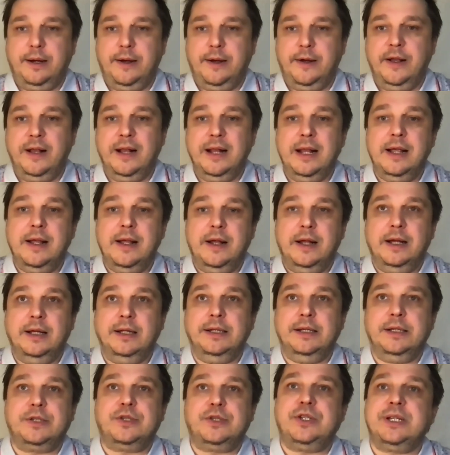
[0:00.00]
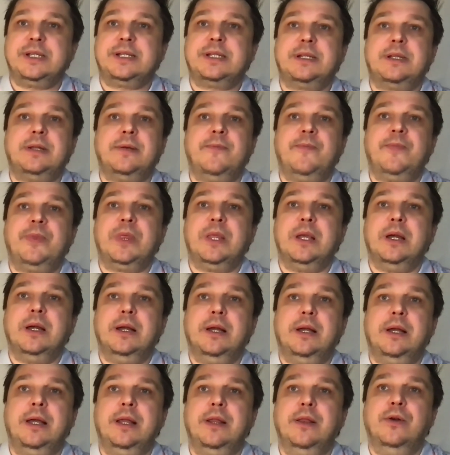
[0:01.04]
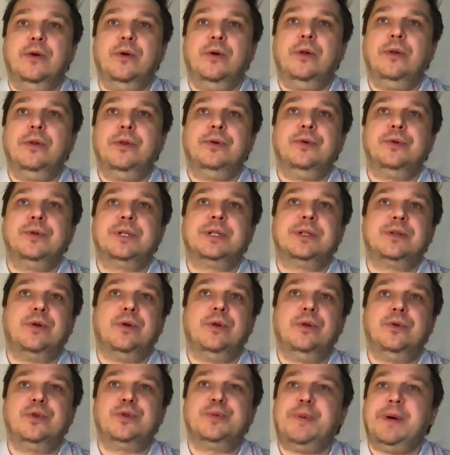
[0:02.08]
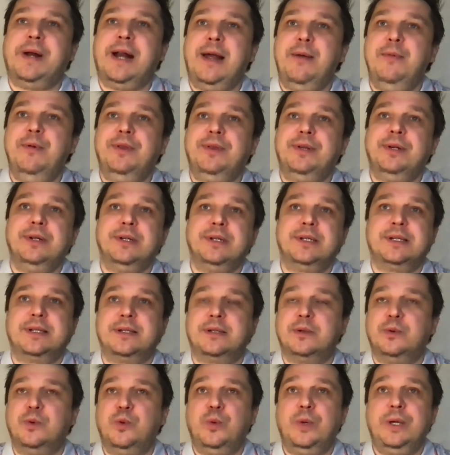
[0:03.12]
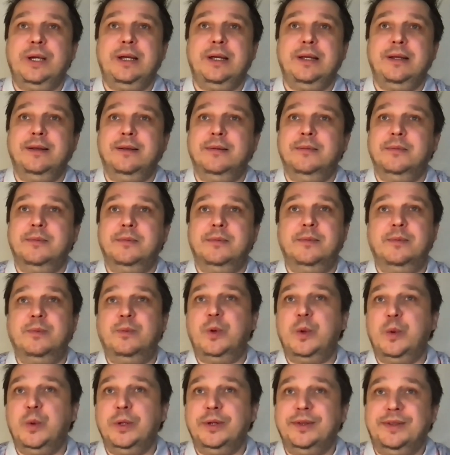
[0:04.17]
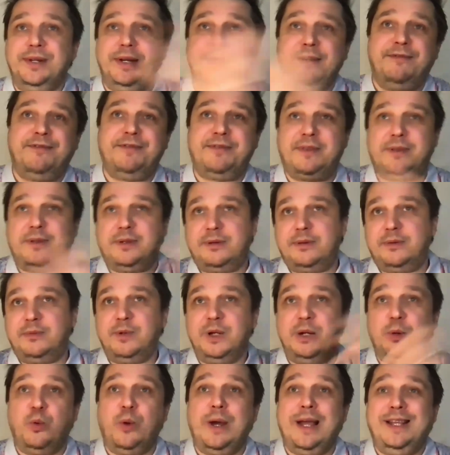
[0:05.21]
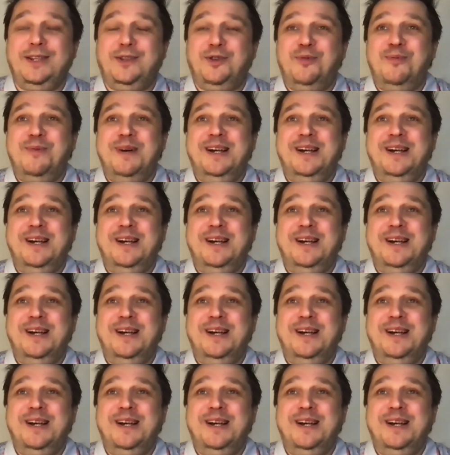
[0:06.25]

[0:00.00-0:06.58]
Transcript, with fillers: Uh, uh it's just again all those all those parameters uh, we can we will drift away